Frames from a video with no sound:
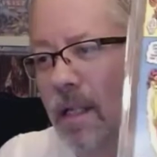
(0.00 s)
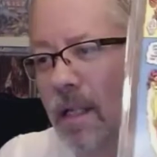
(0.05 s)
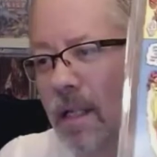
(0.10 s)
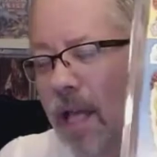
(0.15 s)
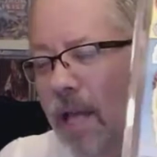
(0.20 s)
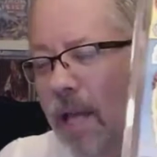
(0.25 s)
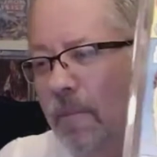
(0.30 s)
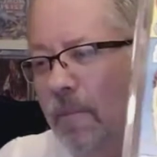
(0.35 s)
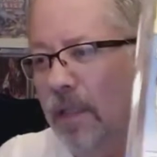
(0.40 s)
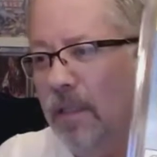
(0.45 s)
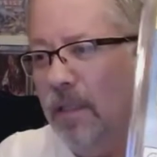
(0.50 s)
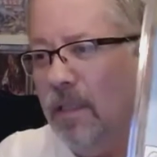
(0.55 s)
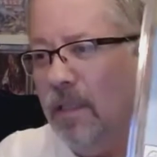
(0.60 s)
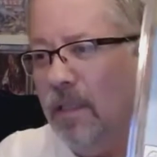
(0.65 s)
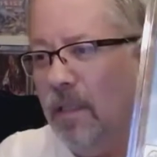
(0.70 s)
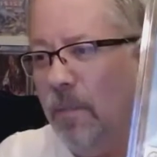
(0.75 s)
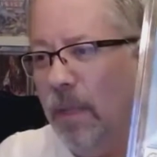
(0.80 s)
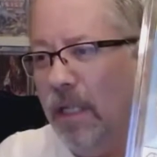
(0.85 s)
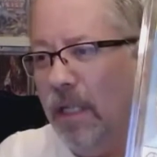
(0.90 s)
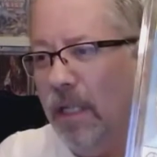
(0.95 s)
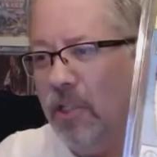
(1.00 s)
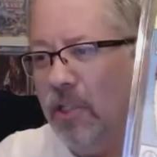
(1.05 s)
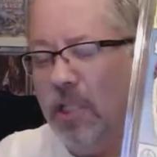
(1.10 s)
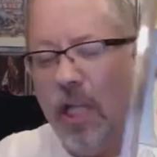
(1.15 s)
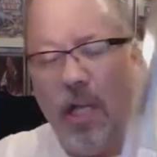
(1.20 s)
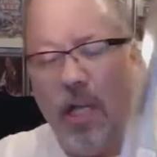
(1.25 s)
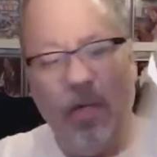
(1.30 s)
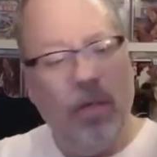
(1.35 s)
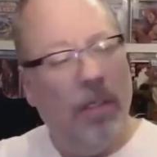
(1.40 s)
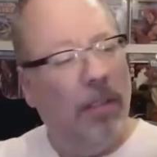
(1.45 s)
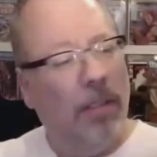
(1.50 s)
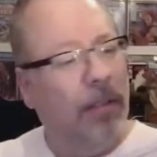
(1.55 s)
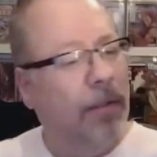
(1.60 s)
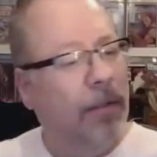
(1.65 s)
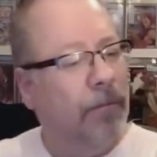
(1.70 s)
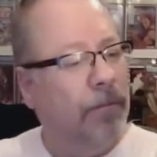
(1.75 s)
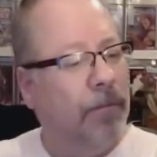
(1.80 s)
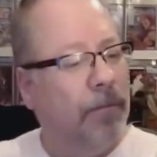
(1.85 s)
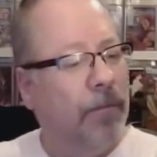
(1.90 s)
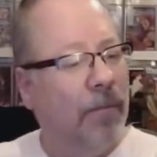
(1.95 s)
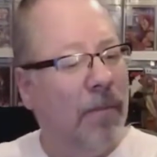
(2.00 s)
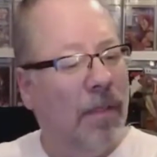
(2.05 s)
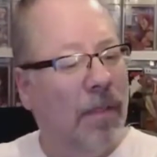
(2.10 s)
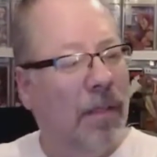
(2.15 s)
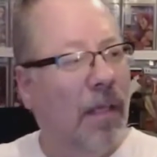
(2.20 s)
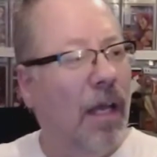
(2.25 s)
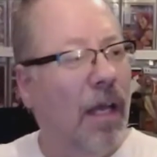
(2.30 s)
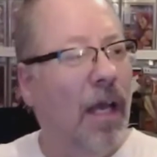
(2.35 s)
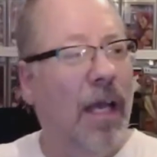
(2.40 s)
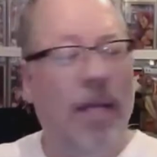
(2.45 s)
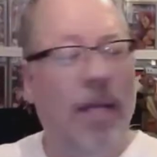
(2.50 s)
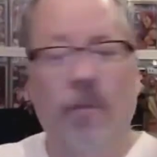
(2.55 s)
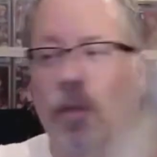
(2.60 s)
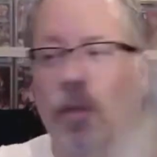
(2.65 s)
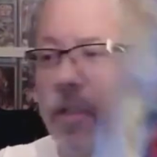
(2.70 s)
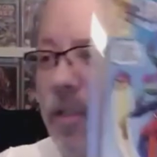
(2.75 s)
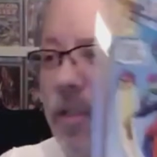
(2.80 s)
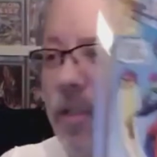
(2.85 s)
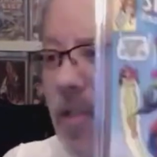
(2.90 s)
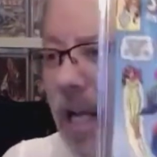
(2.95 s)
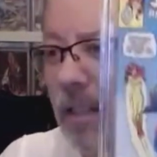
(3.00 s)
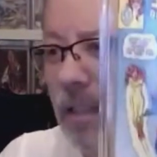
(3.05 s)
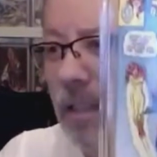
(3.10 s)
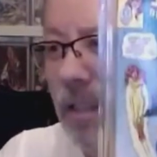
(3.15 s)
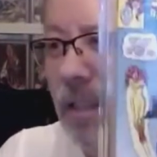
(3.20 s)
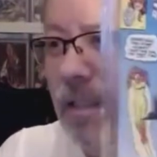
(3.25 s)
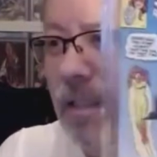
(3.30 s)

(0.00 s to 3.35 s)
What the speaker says: I picked this up at a show. I am really shocked at the